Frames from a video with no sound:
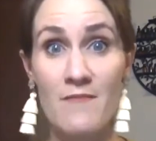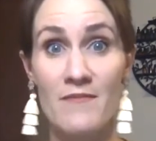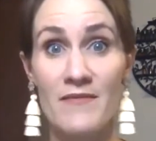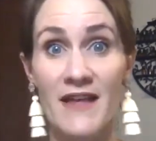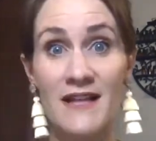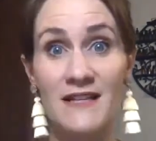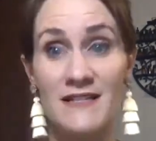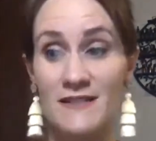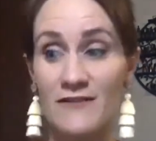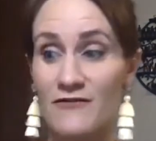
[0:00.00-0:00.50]

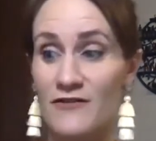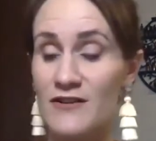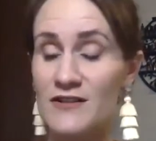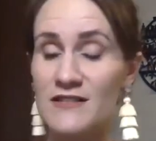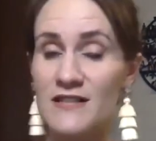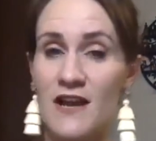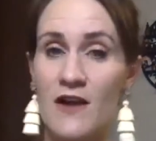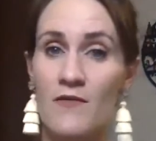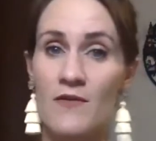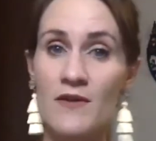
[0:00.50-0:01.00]
That's the first
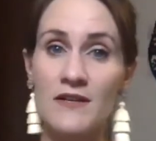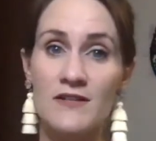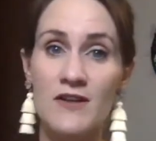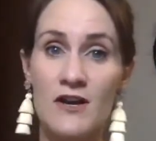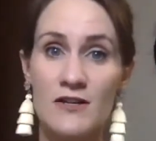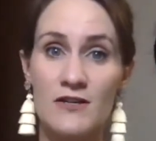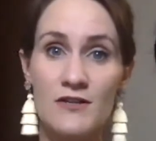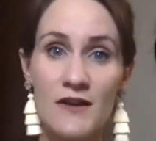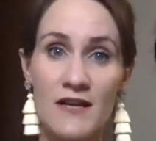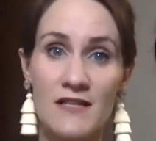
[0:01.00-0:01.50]
thing I want to
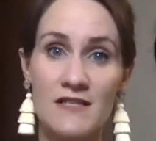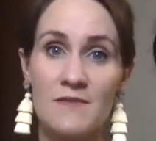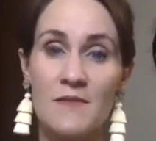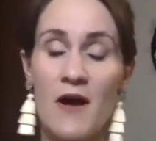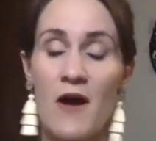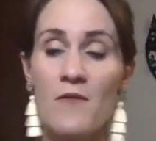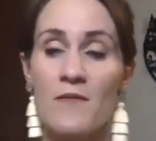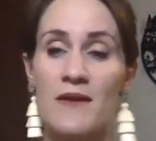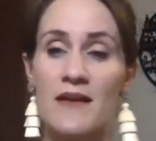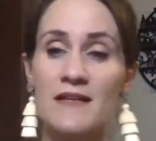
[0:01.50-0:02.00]
talk to you guys
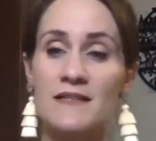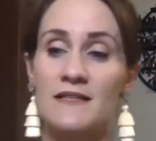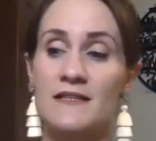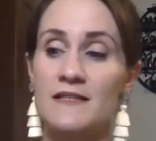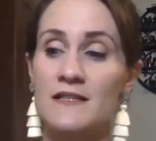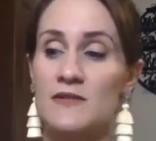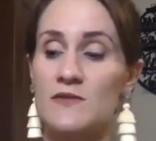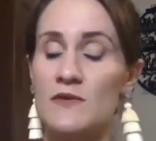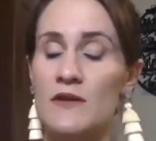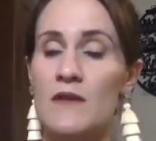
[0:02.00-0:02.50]
about, because this
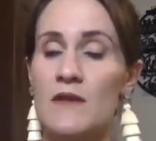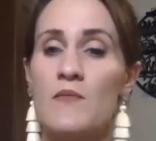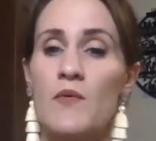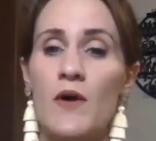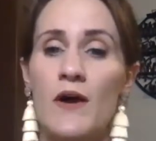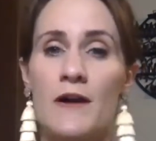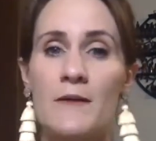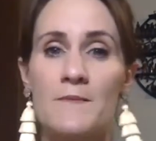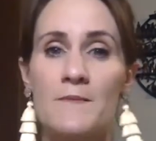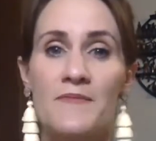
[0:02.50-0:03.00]
is really
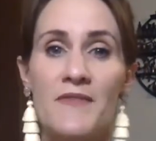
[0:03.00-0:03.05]
important.